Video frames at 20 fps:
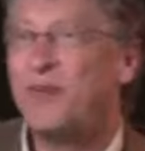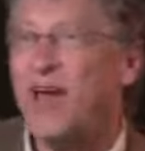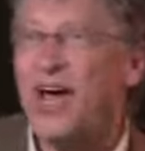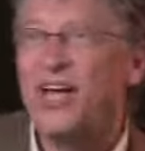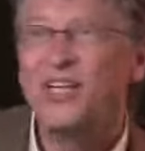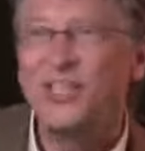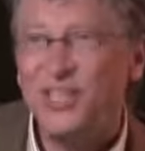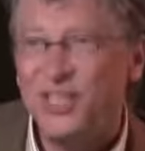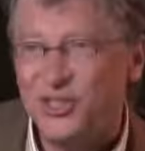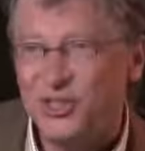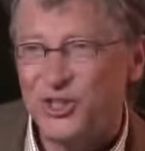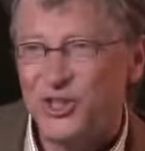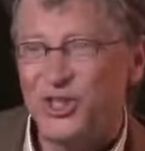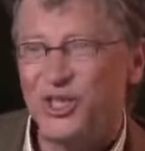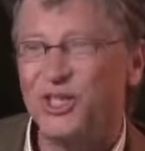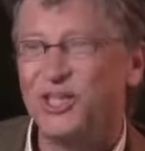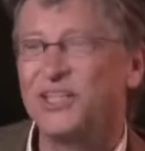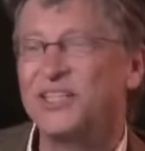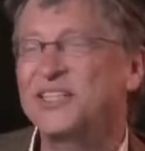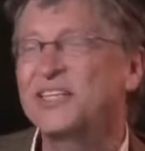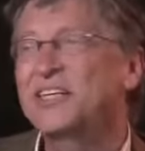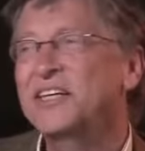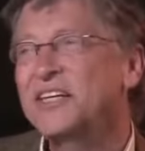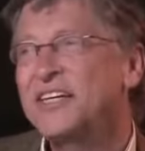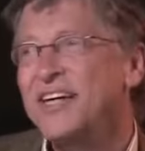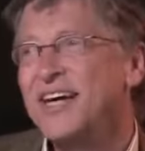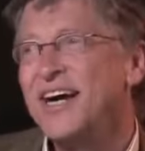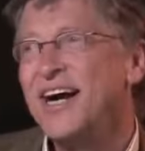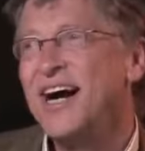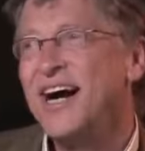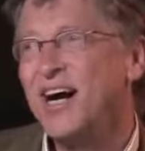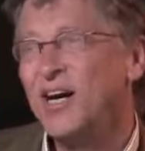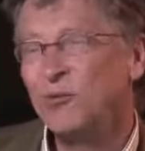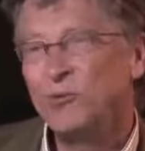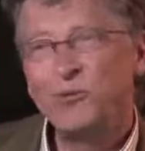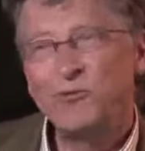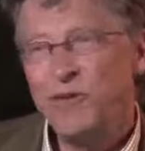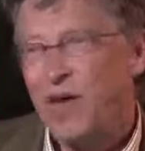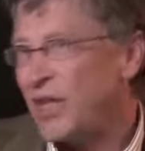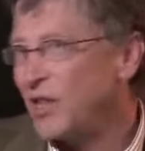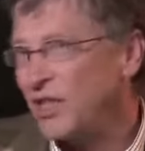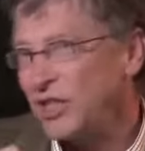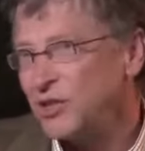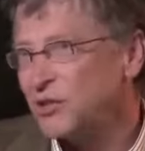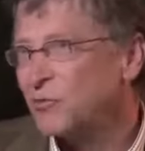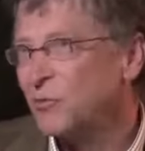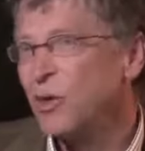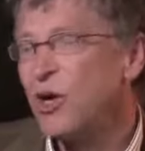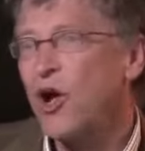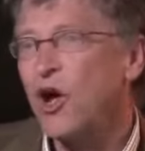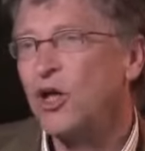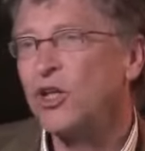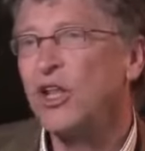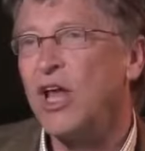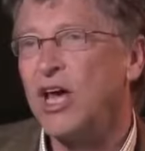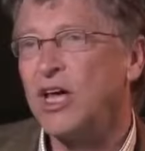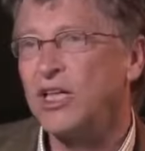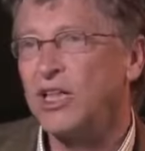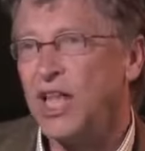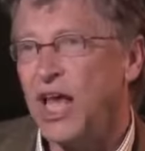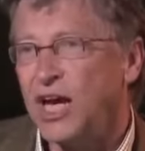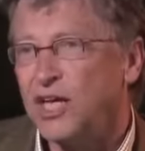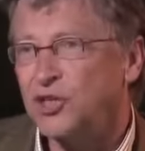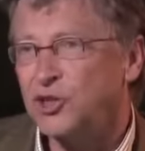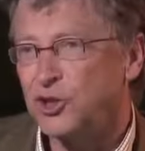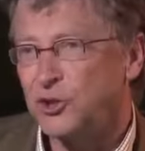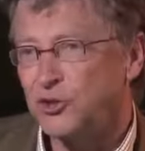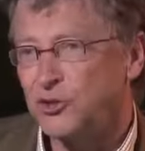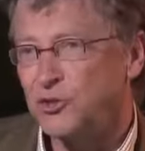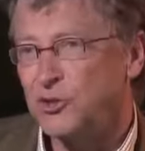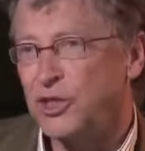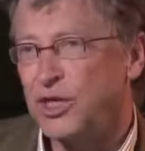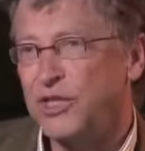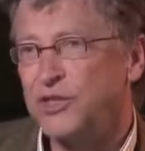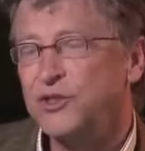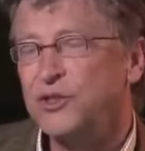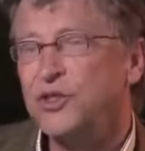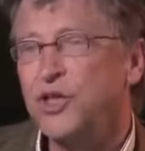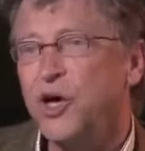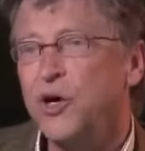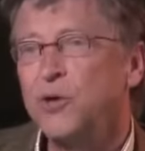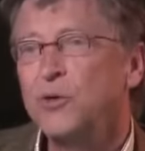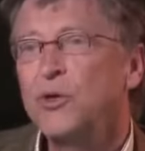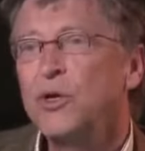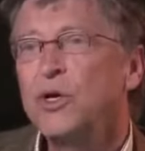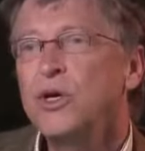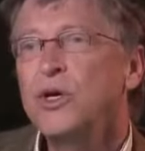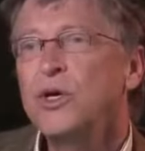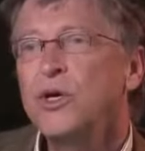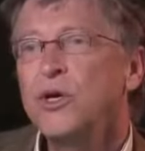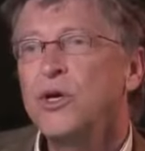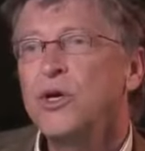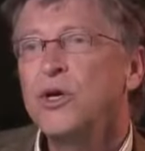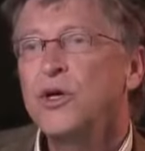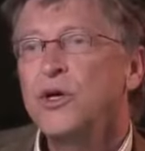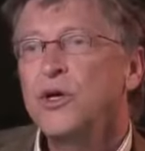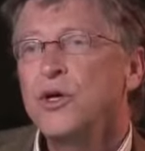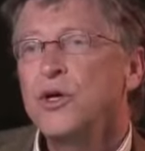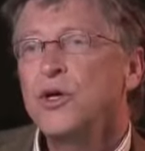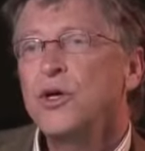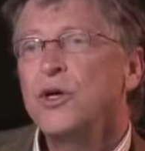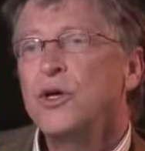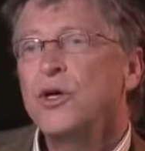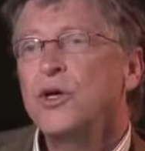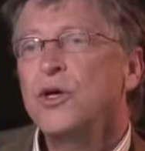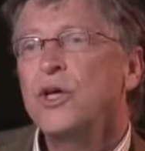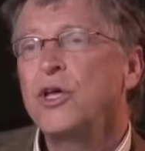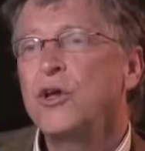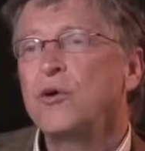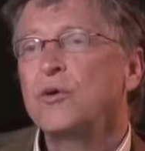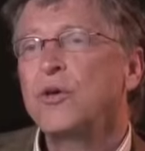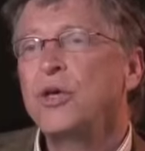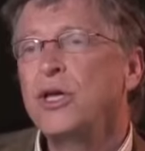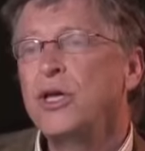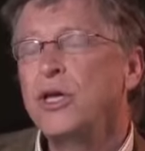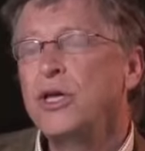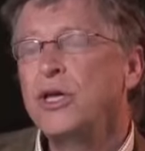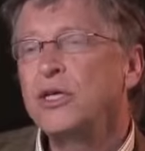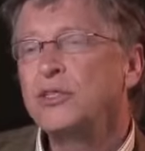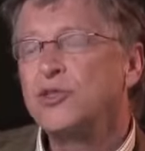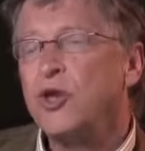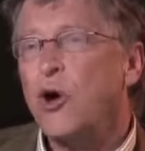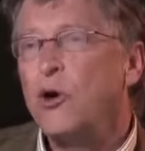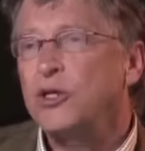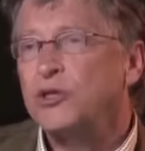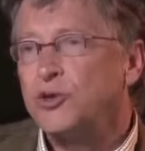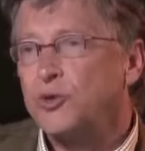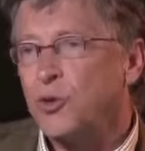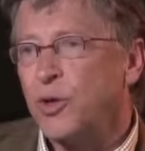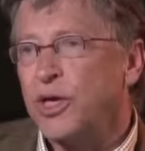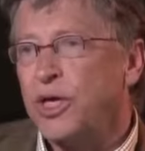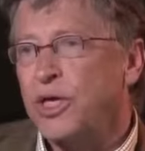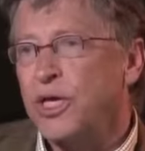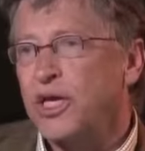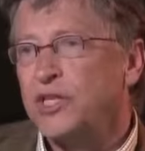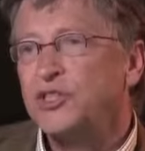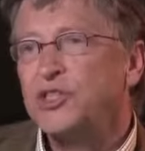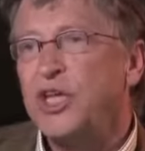we've had digital, and we've had these free online lectures, and so, you know, it's always tricky in